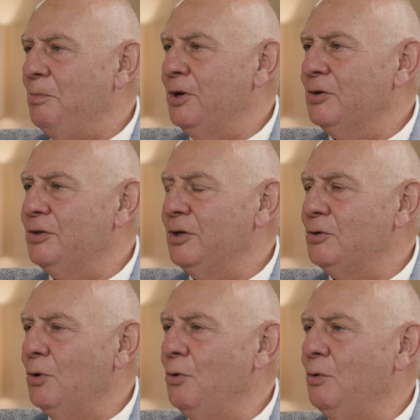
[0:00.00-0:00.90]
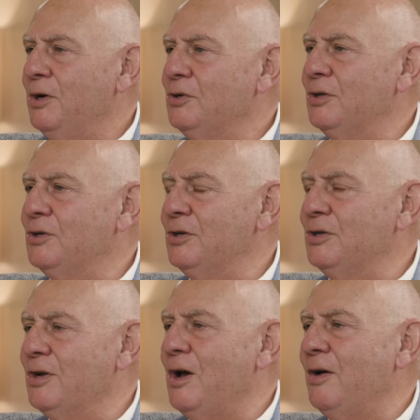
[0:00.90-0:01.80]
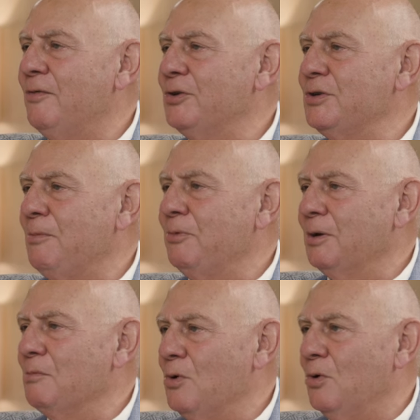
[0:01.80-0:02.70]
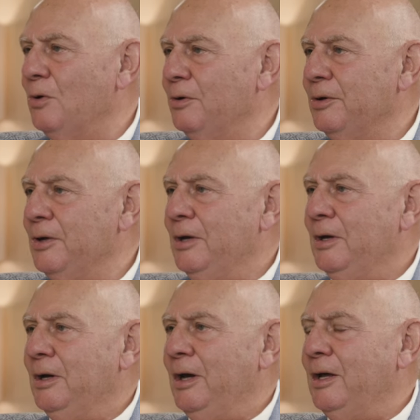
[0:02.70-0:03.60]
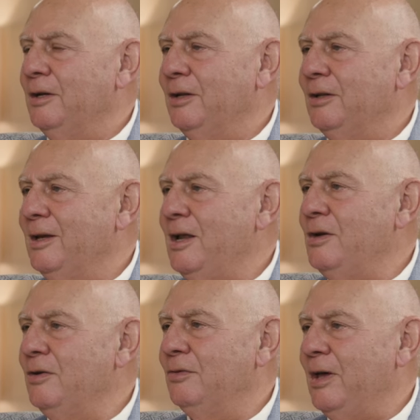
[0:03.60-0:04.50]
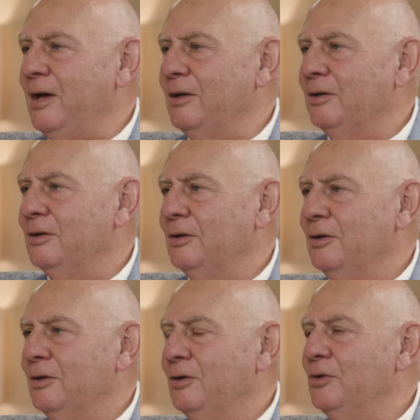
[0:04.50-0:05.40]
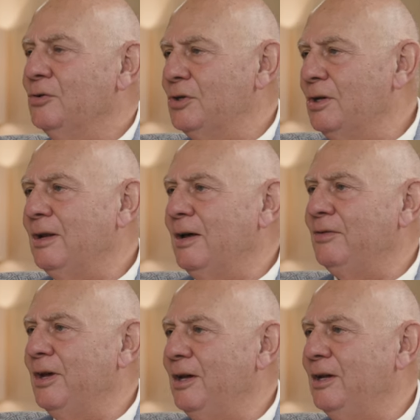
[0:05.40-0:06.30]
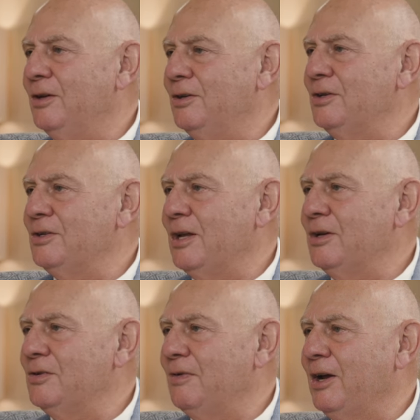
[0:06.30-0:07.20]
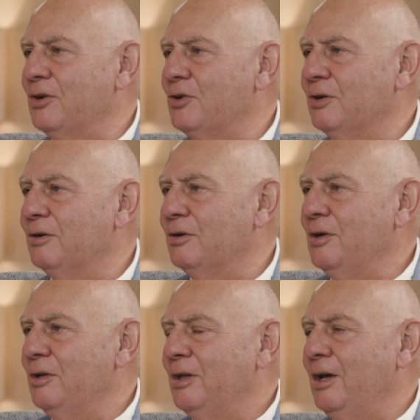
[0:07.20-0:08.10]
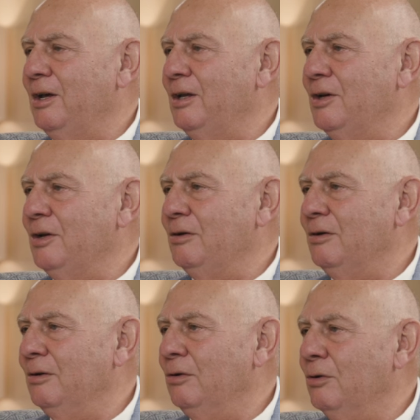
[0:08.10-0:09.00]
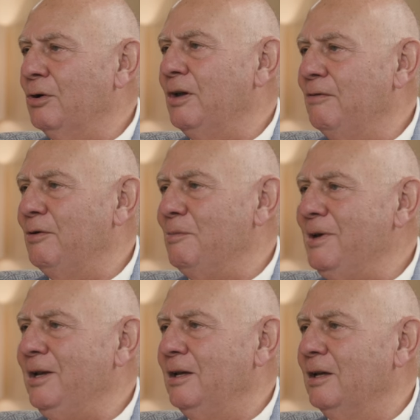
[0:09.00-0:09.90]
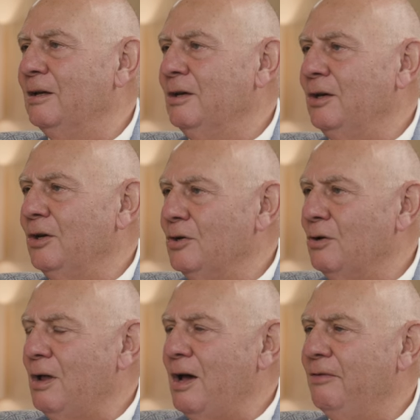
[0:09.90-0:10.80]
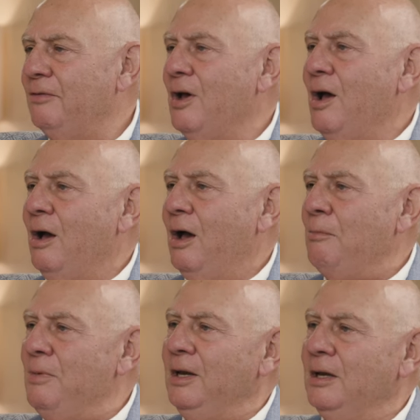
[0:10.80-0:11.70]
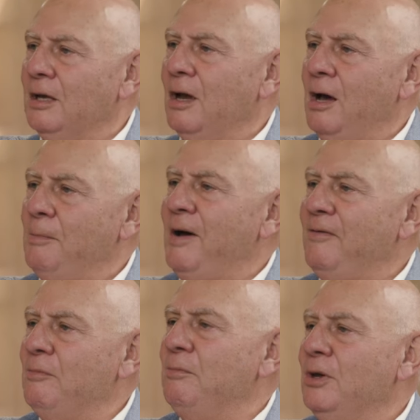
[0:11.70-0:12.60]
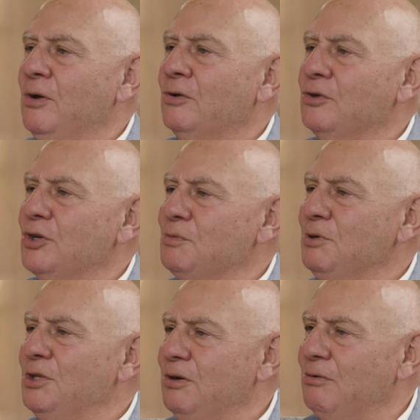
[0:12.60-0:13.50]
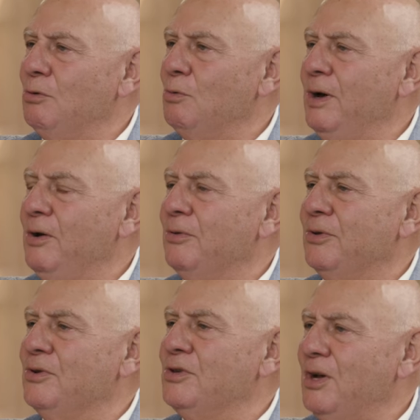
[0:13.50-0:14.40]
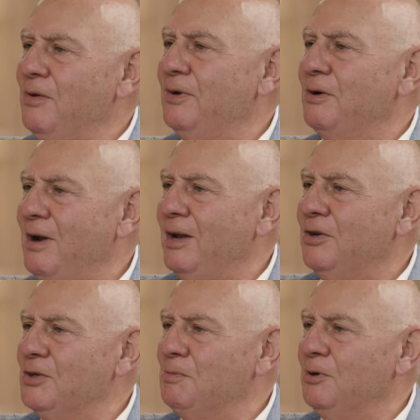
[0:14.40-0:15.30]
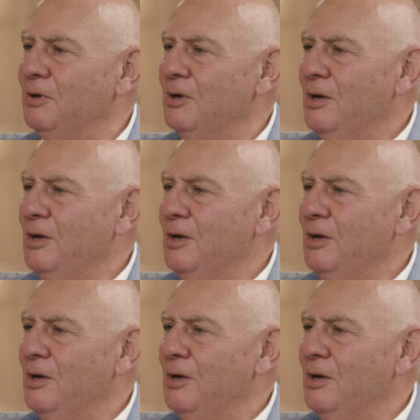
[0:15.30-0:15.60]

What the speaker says: because there's always this desire for something more. And at the end of that, you still have that inner dissatisfaction, that inner looking for meaning in your life, a meaning above and beyond just material wealth and self-aggrandizement.